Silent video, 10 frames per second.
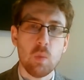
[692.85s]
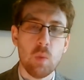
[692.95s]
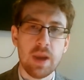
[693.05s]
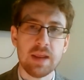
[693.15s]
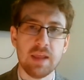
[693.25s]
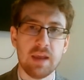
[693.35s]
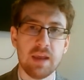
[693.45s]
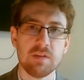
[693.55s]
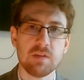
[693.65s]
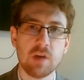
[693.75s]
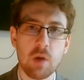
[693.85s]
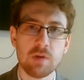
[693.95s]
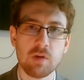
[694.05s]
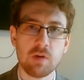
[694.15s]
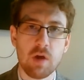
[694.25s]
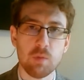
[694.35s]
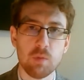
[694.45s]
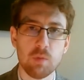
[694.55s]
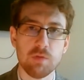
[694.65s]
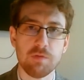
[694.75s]
winning this, going to Great
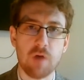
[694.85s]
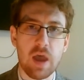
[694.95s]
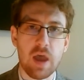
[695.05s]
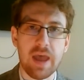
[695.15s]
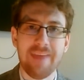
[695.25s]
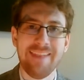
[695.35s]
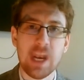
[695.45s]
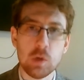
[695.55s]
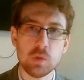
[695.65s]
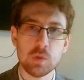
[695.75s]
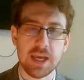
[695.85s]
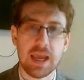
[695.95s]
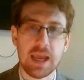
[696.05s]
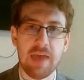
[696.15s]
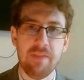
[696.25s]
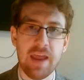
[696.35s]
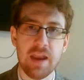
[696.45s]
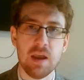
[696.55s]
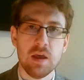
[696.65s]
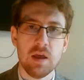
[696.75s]
Balls of Fire and losing, and
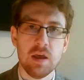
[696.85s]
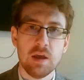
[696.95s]
then